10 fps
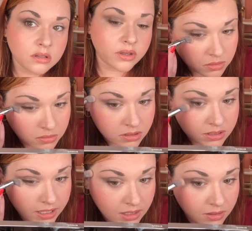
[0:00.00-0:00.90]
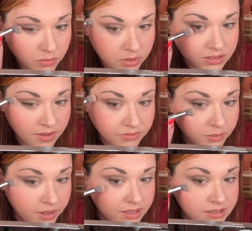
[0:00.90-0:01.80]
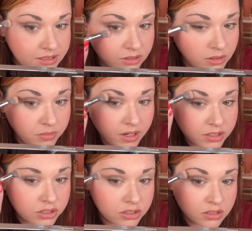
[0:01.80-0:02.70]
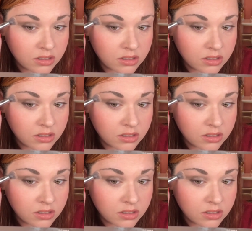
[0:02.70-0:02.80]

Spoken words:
So I'm just taking what's left on my concealer brush,